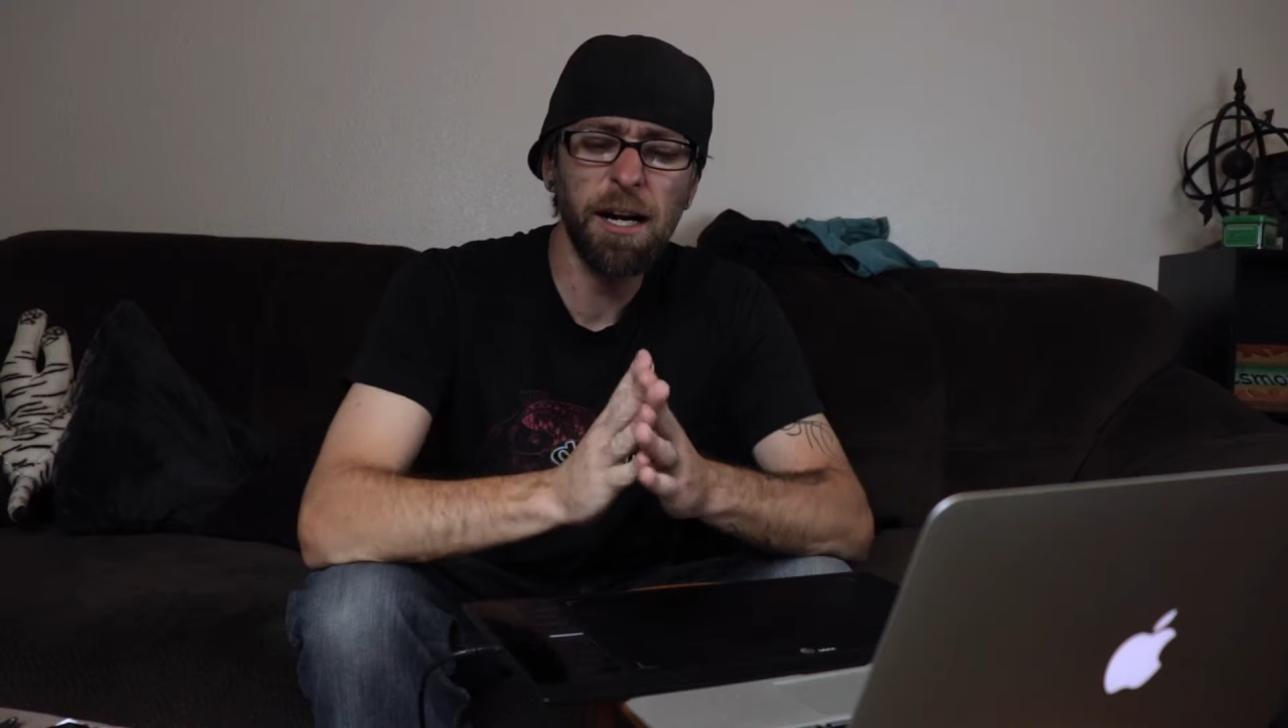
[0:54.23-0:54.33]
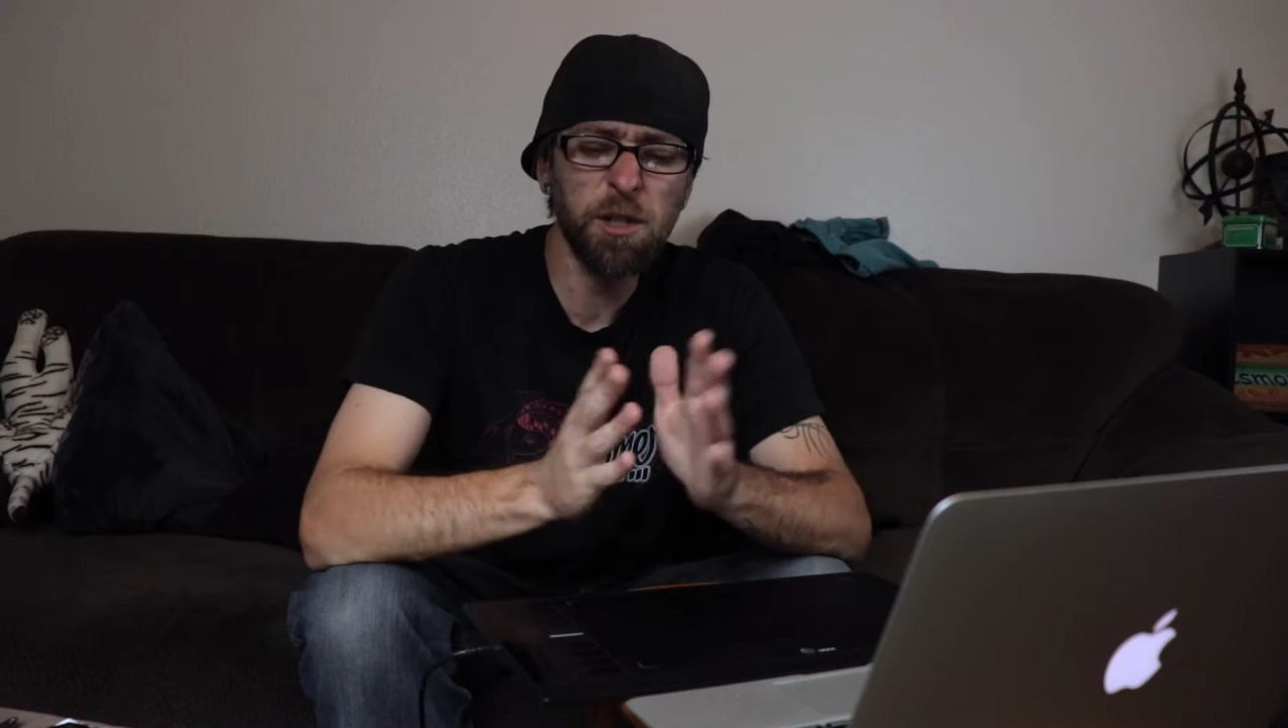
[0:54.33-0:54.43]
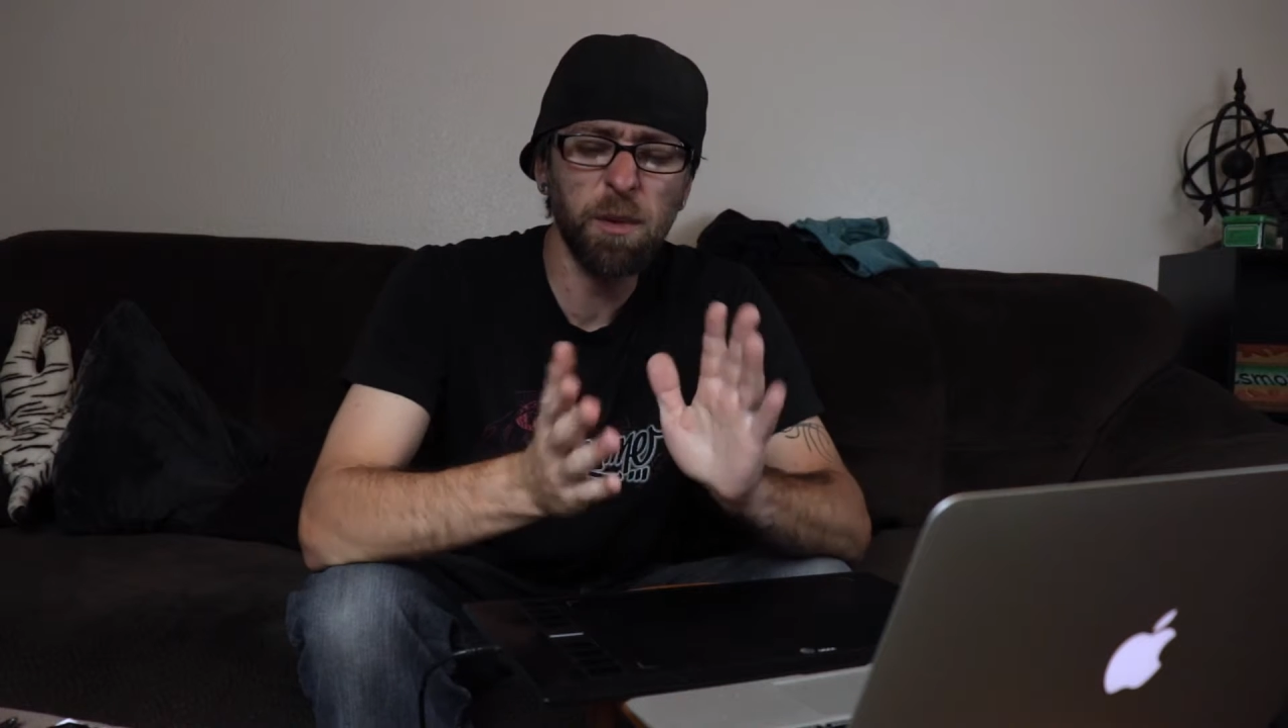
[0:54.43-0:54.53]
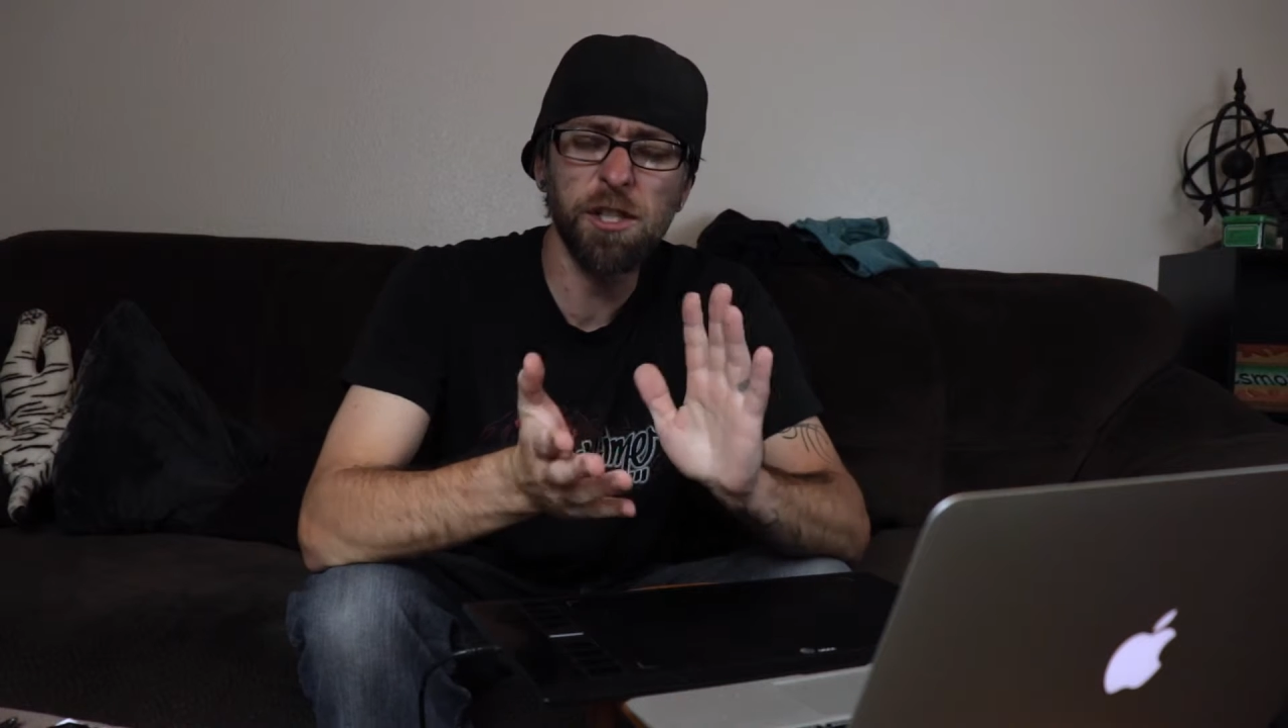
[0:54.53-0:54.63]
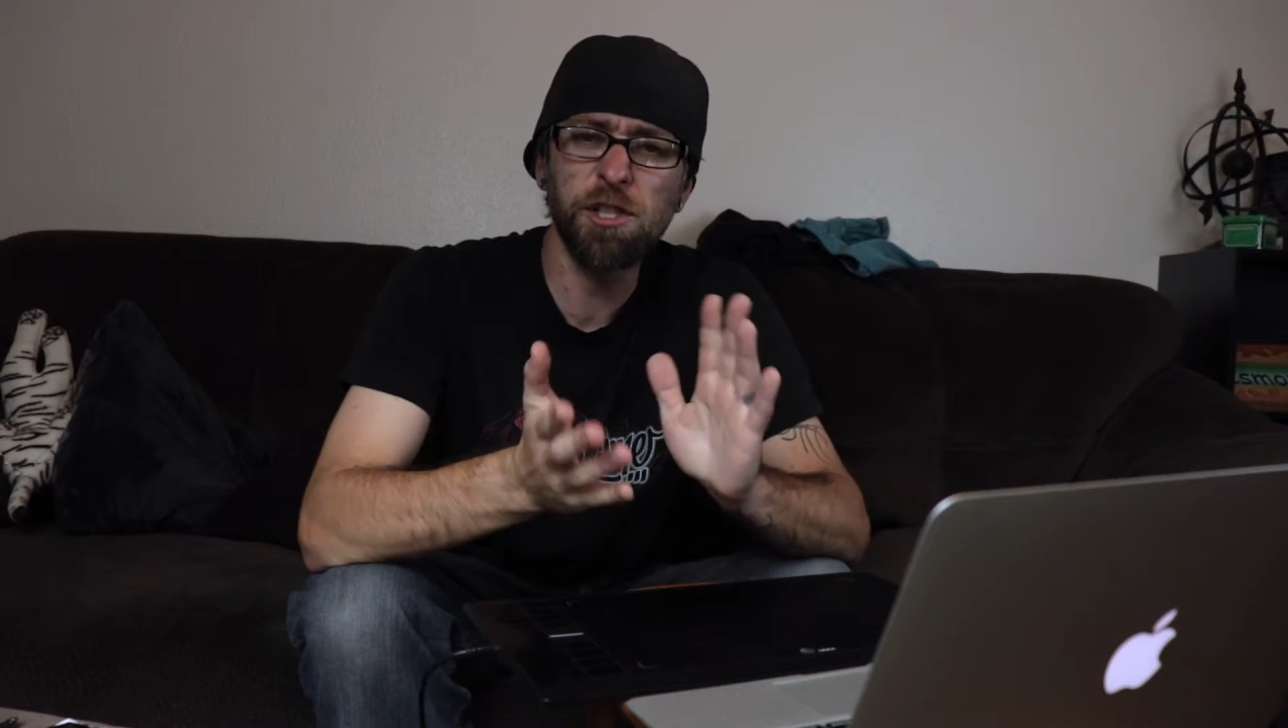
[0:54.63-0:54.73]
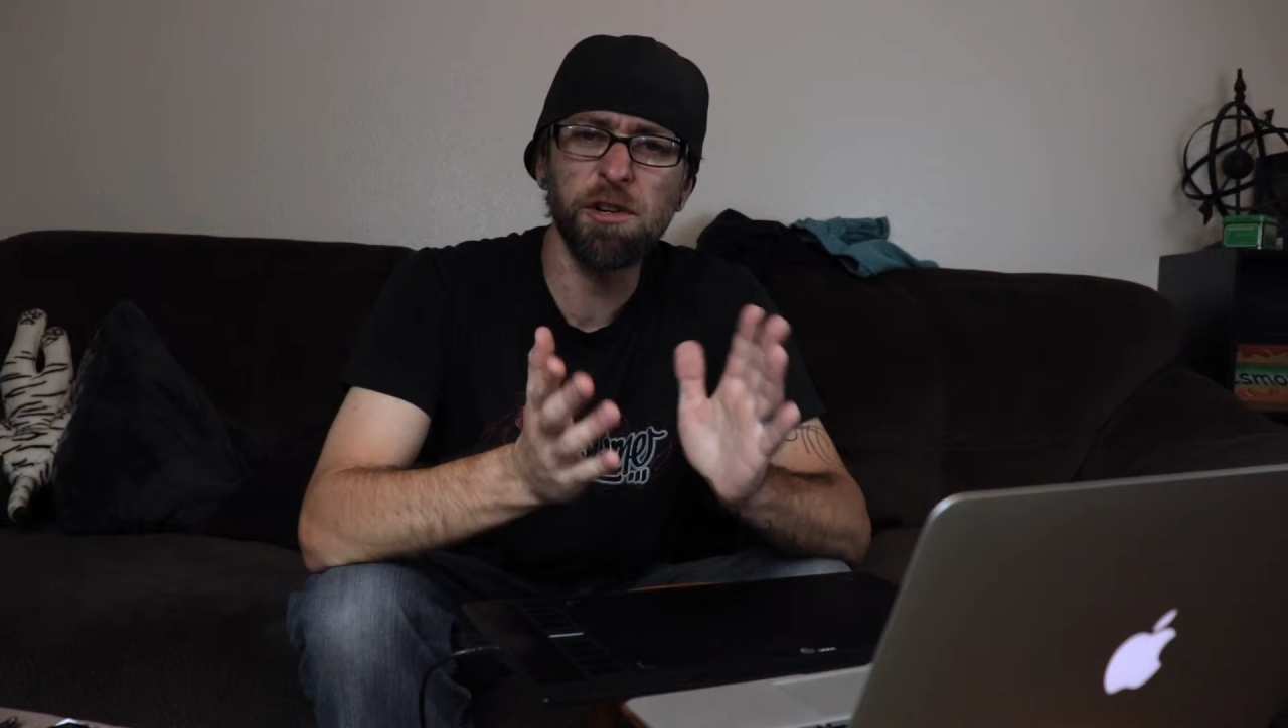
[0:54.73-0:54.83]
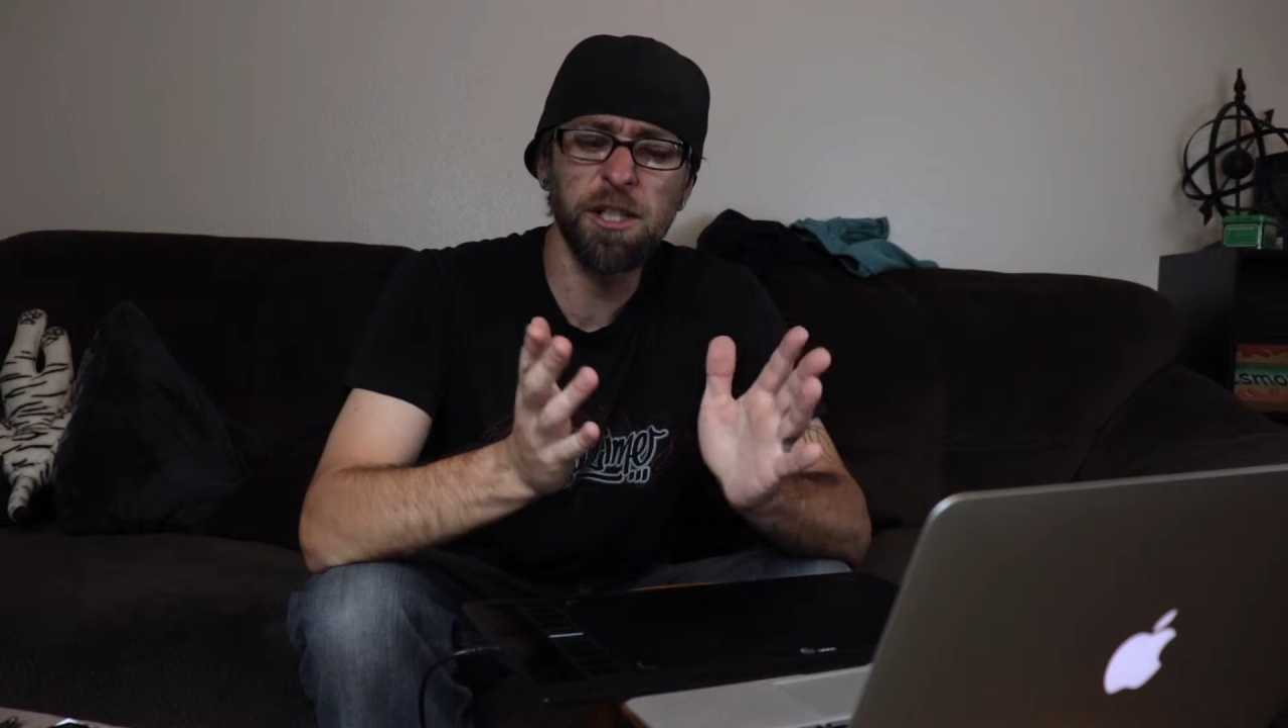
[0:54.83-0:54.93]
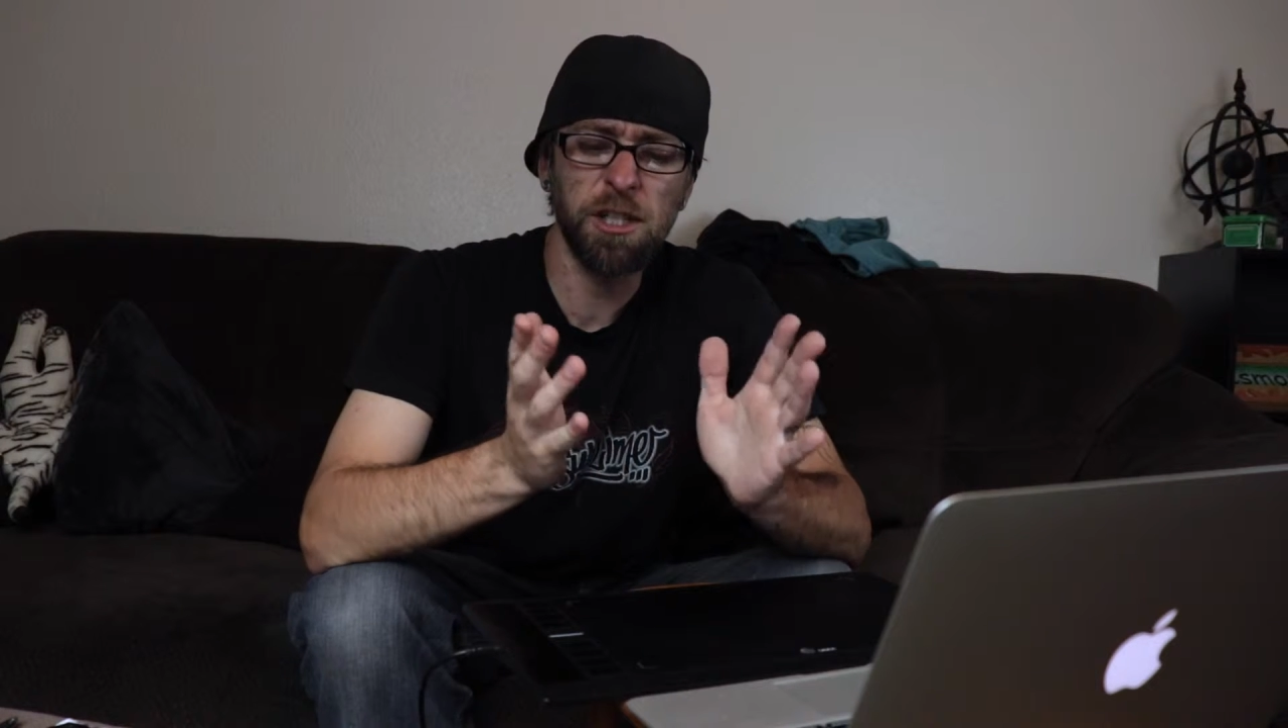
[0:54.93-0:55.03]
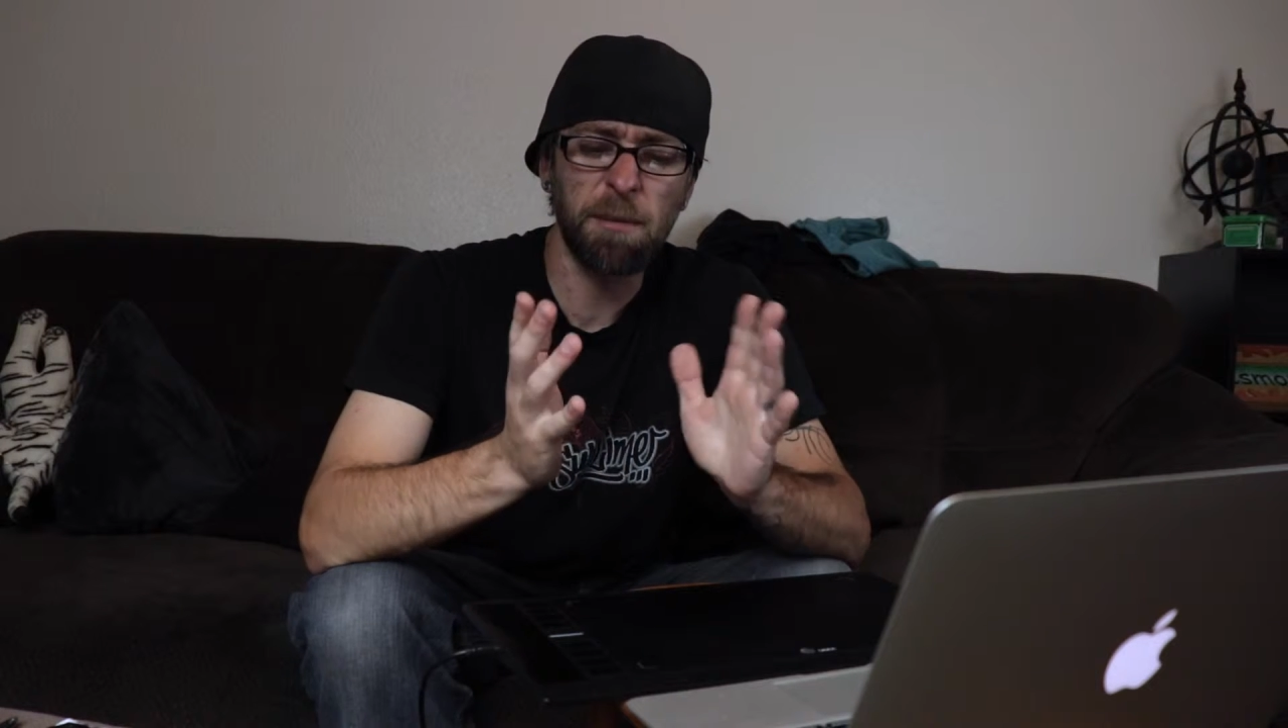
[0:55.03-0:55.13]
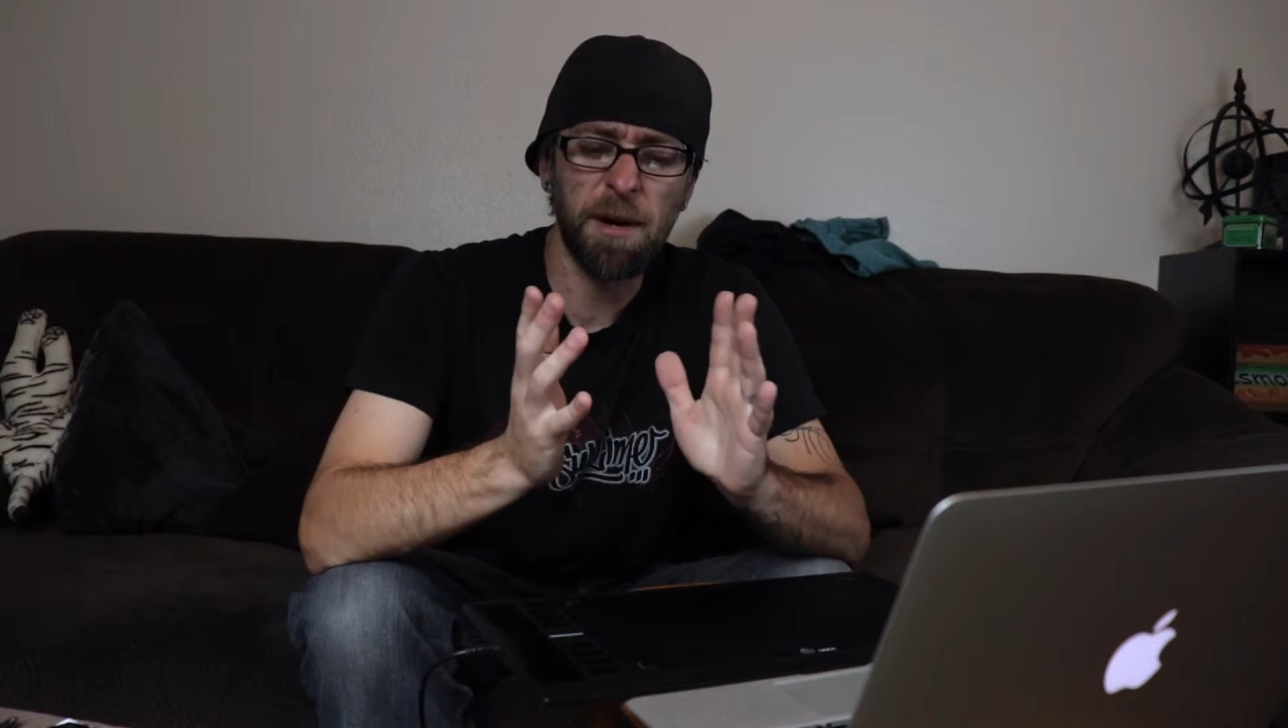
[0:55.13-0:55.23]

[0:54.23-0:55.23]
I just want to show you some